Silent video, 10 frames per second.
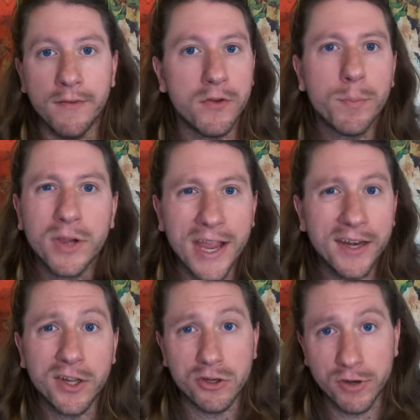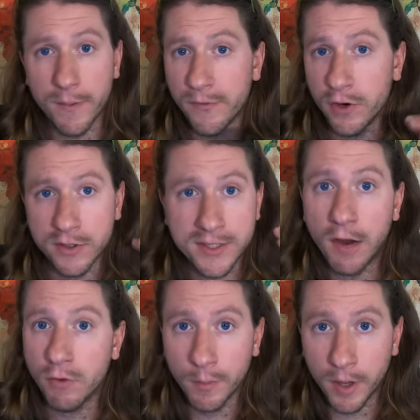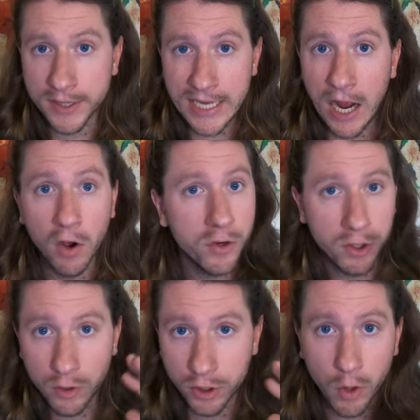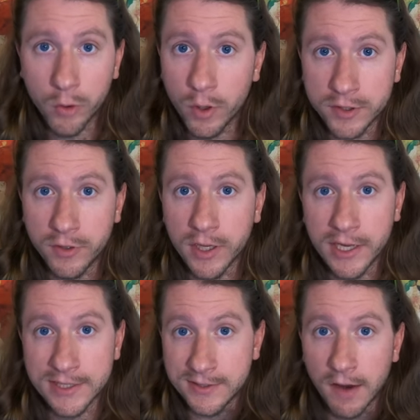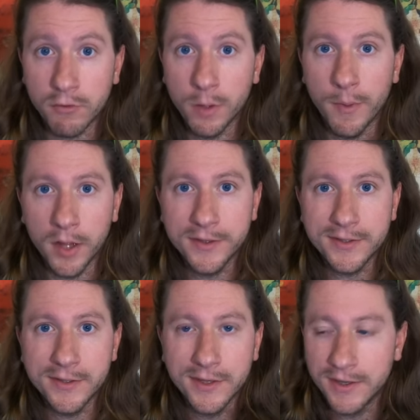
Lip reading: If you're planning a trip for several months out, you're going to Australia in several months,